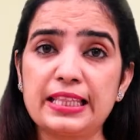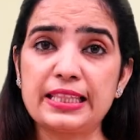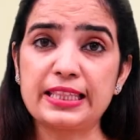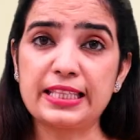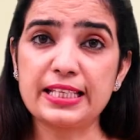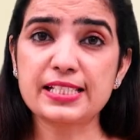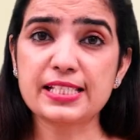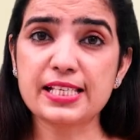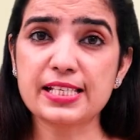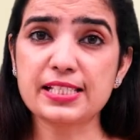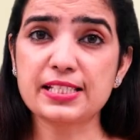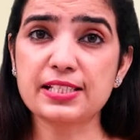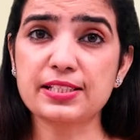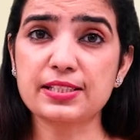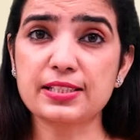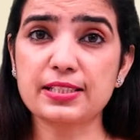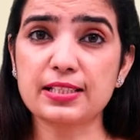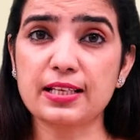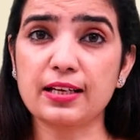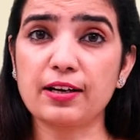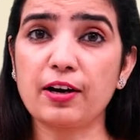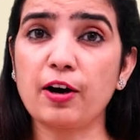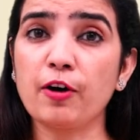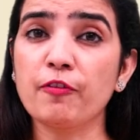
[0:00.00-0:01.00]
This is
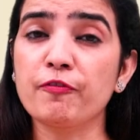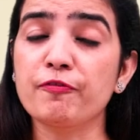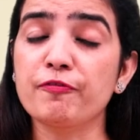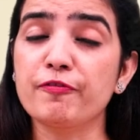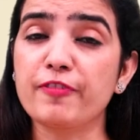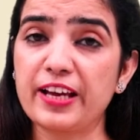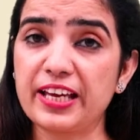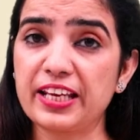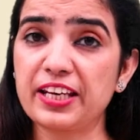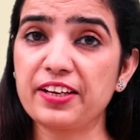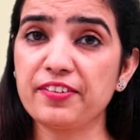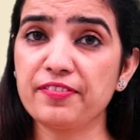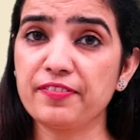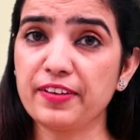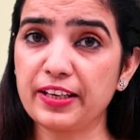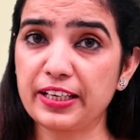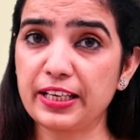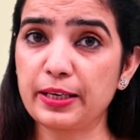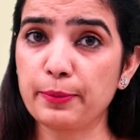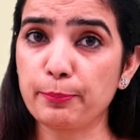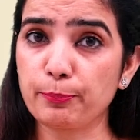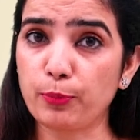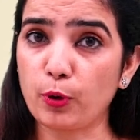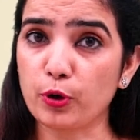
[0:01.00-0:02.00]
a
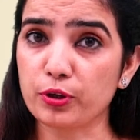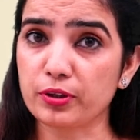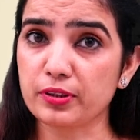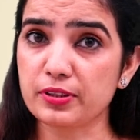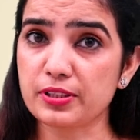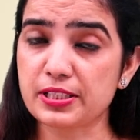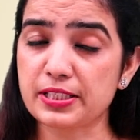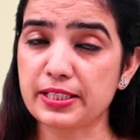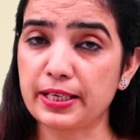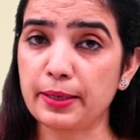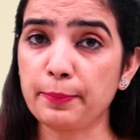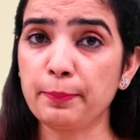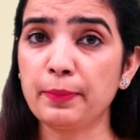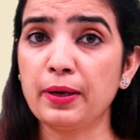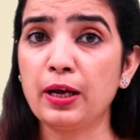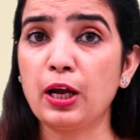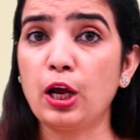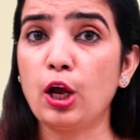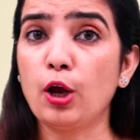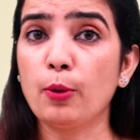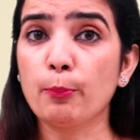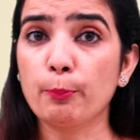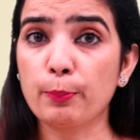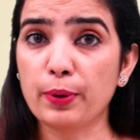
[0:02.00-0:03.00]
very important step
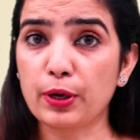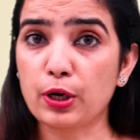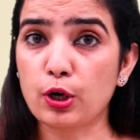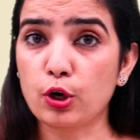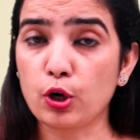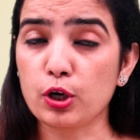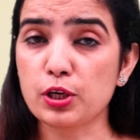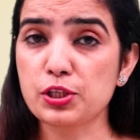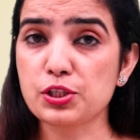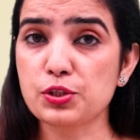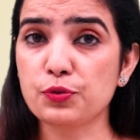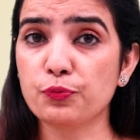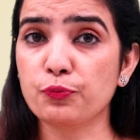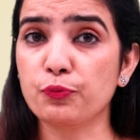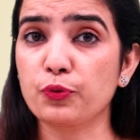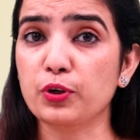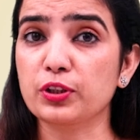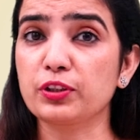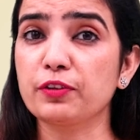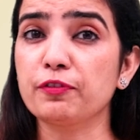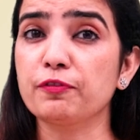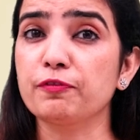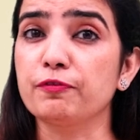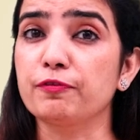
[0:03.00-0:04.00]
because for
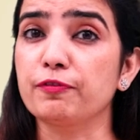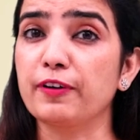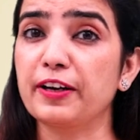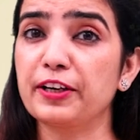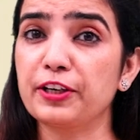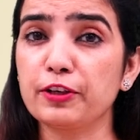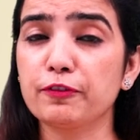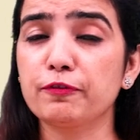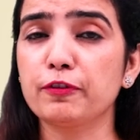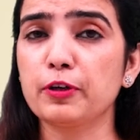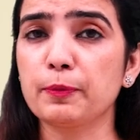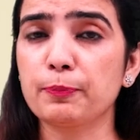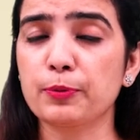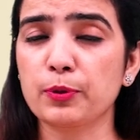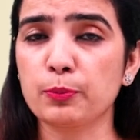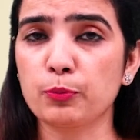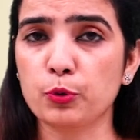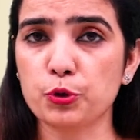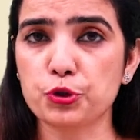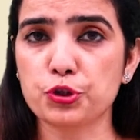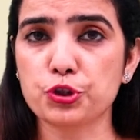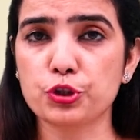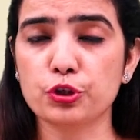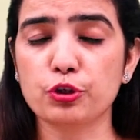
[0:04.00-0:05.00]
the wonderful
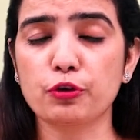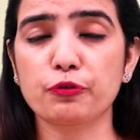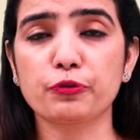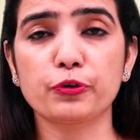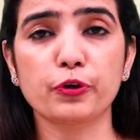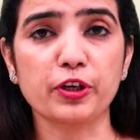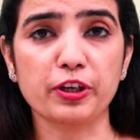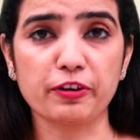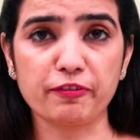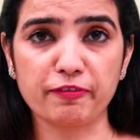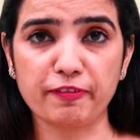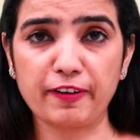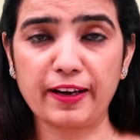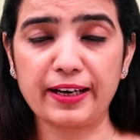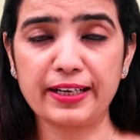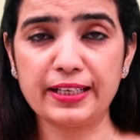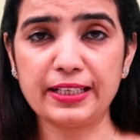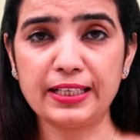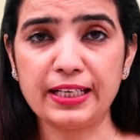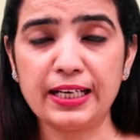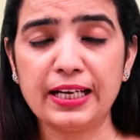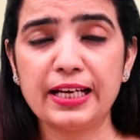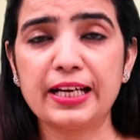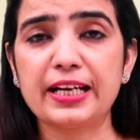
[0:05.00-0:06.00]
promotion of your
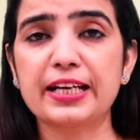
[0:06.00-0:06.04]
event,